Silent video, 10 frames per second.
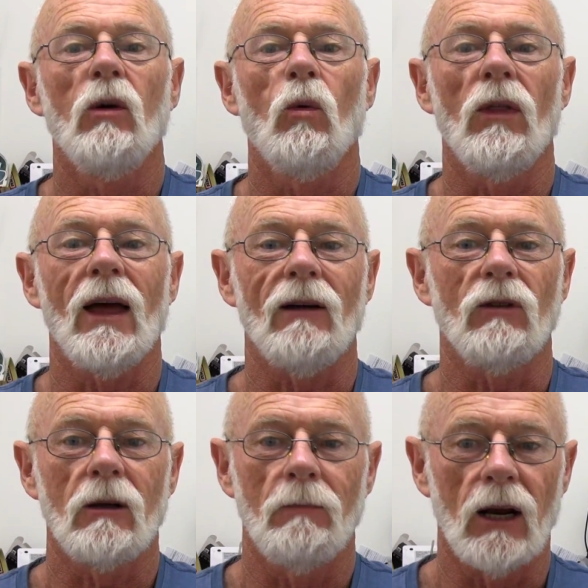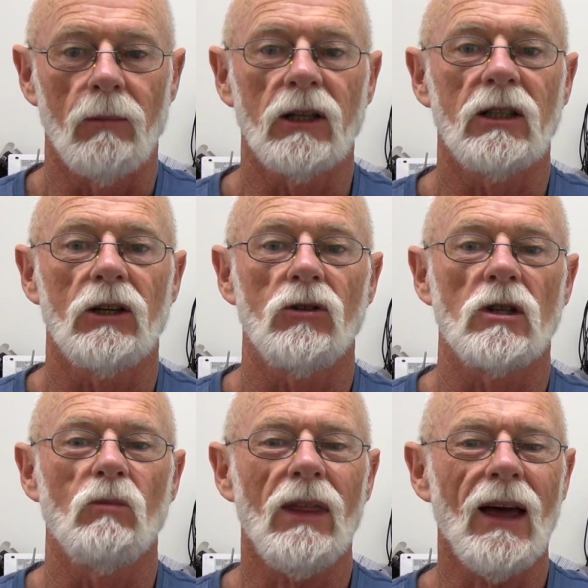without compatibility issues
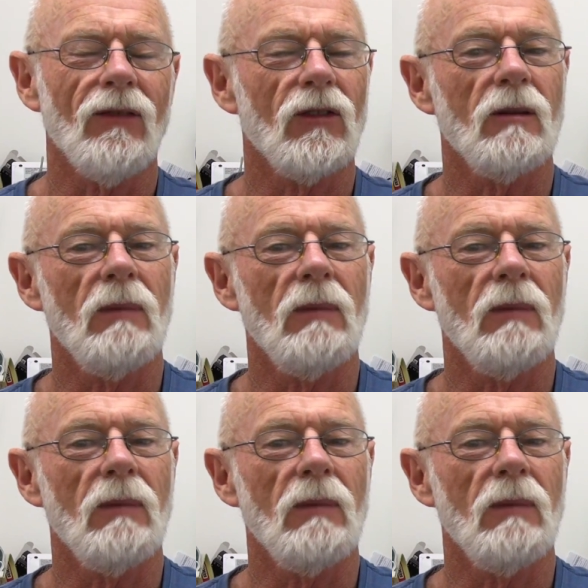and without the